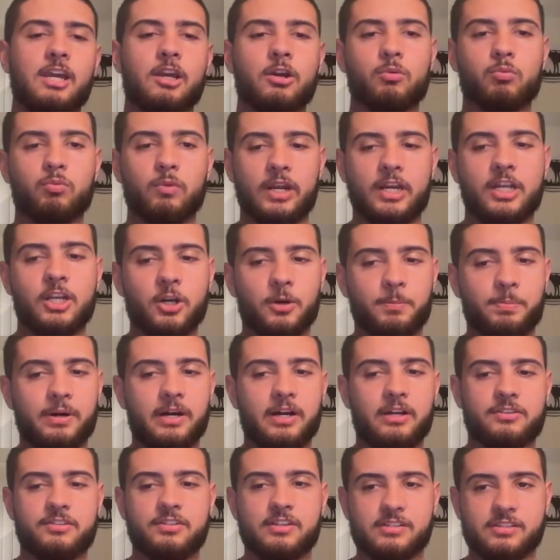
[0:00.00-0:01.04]
Ready Go
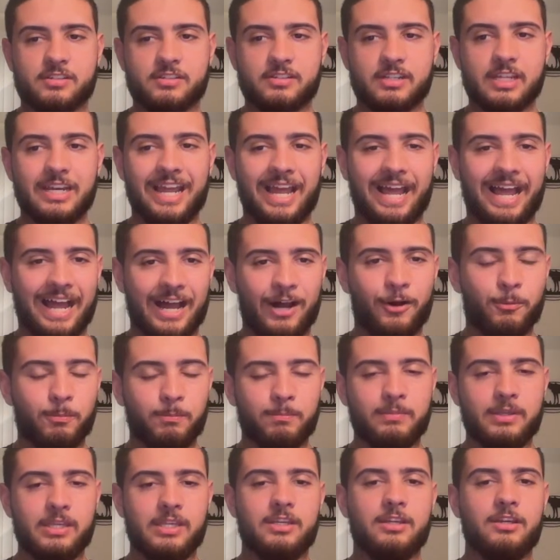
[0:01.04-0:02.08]
Politics is going to help
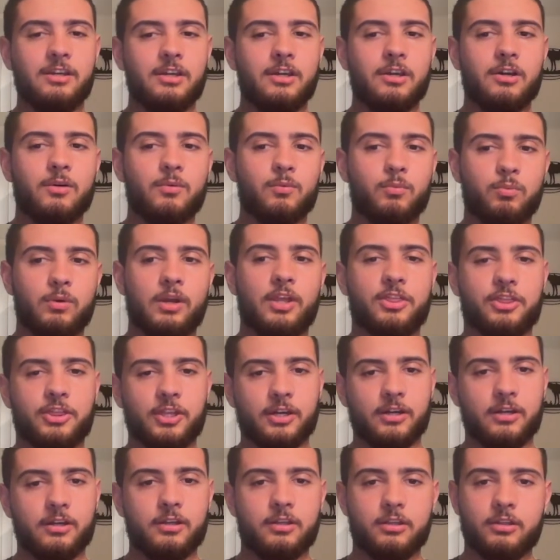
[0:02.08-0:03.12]
me with
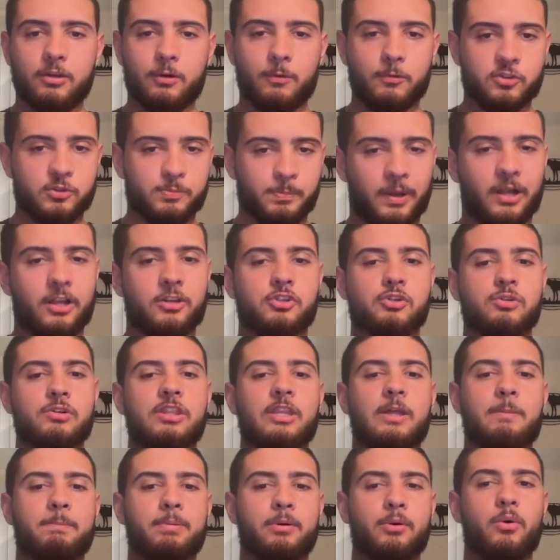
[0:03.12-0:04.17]
sponsoring
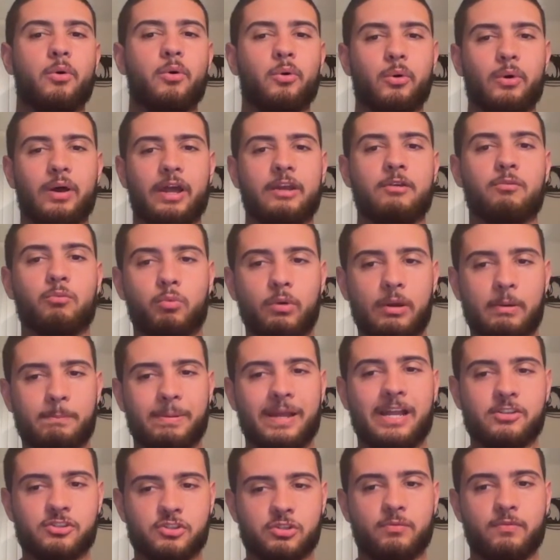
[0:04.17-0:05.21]
the poll, and when
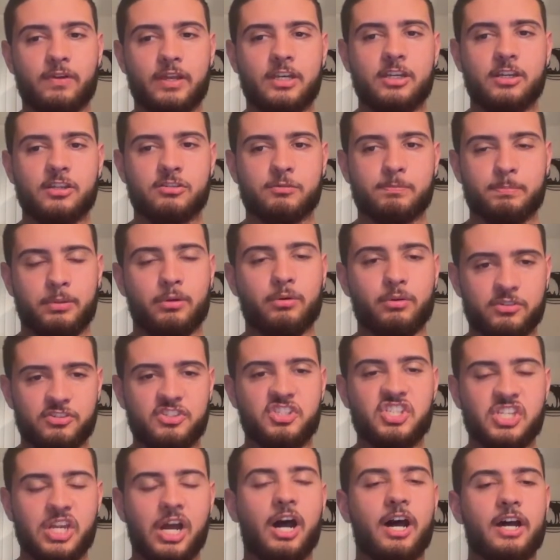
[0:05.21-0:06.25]
Pennsylvania's poll is
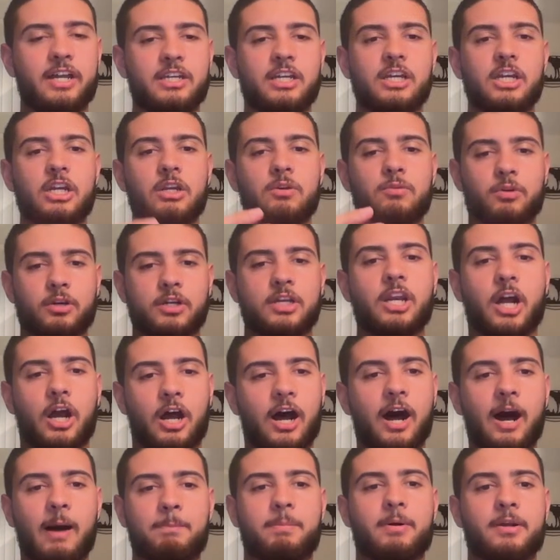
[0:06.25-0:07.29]
done, we're gonna
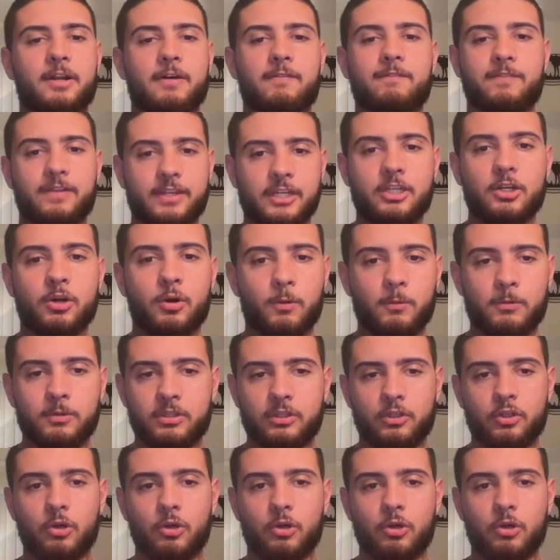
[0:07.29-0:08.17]
hop on a video.